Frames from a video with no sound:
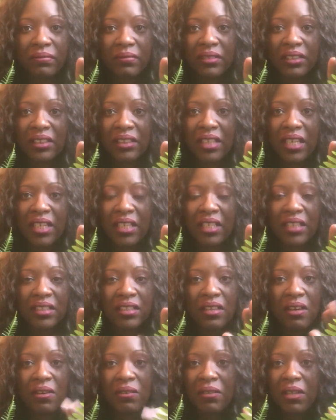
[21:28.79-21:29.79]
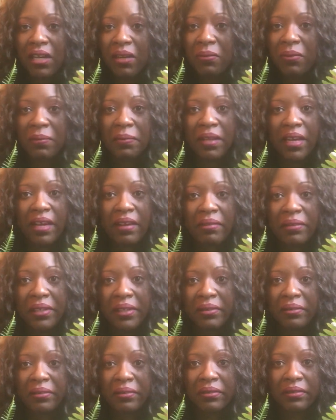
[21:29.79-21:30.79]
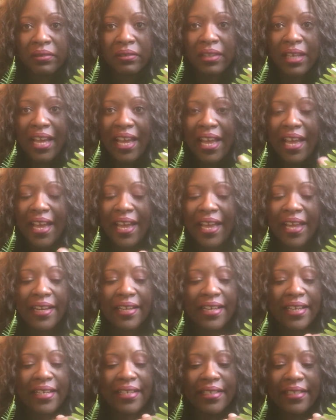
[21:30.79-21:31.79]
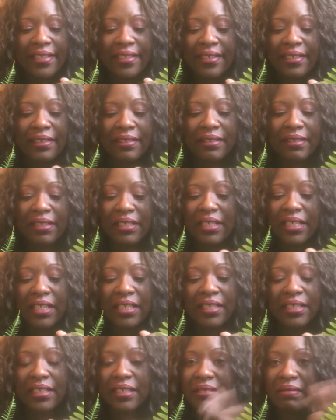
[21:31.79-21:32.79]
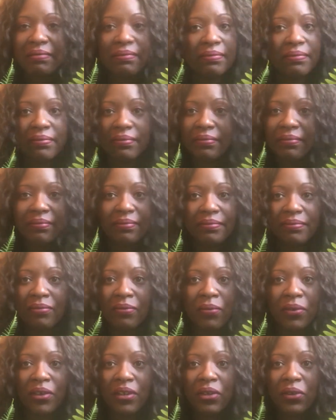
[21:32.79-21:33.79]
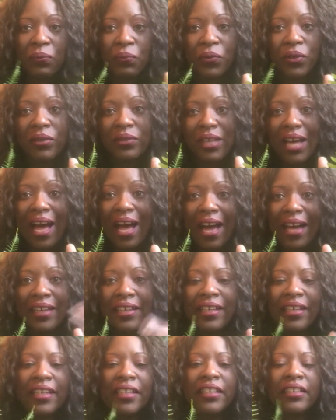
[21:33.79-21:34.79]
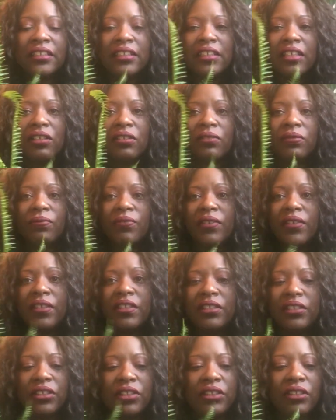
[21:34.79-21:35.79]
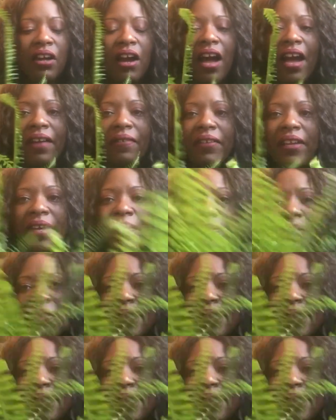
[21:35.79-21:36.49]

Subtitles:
It's like, it's cold, I don't want to be out here, and it just will die. So for this year, I've kept